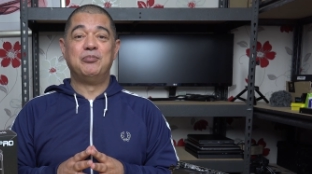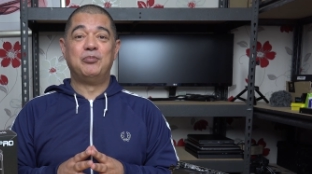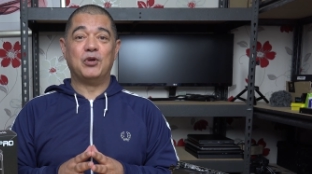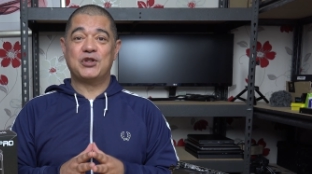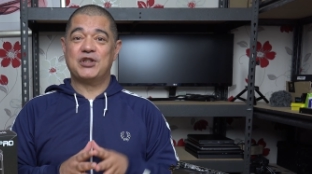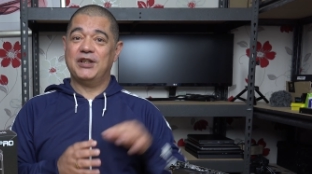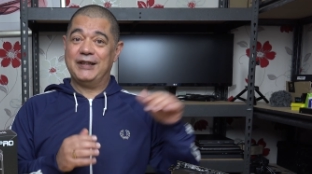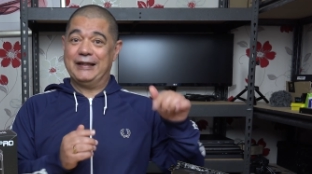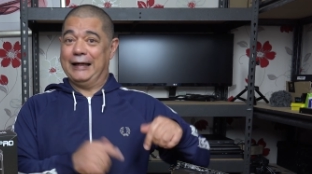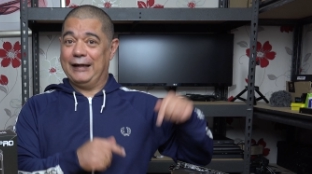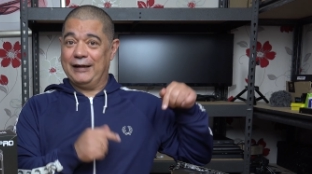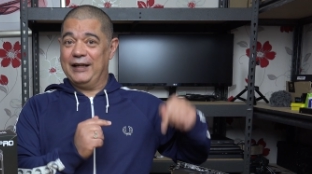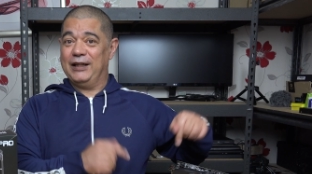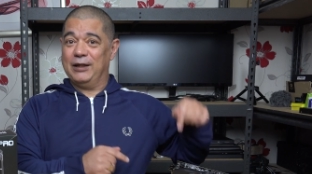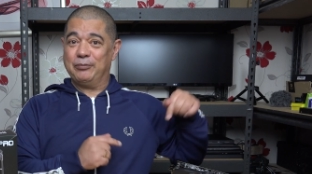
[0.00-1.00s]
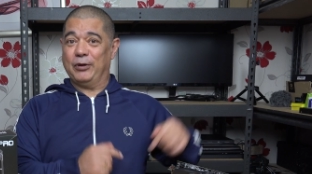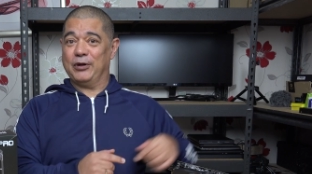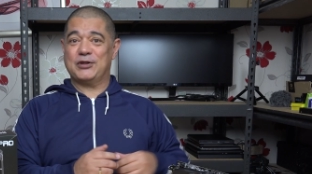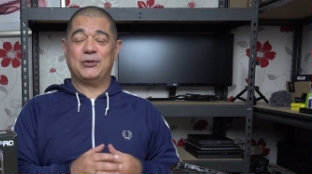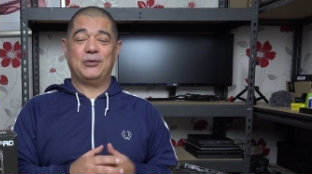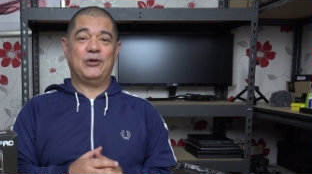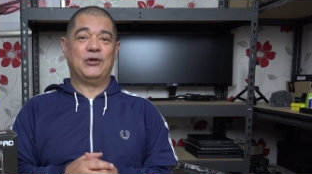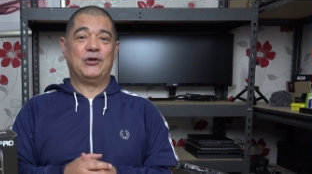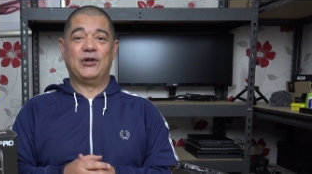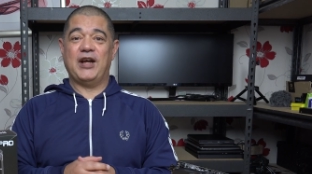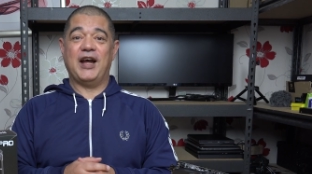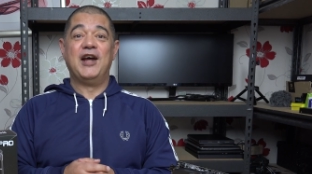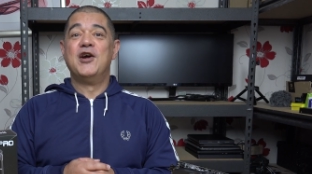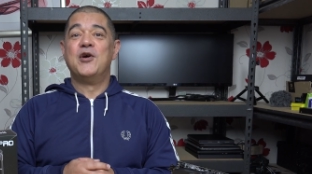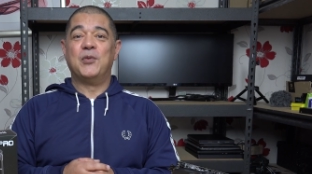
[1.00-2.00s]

button down in the bottom corner,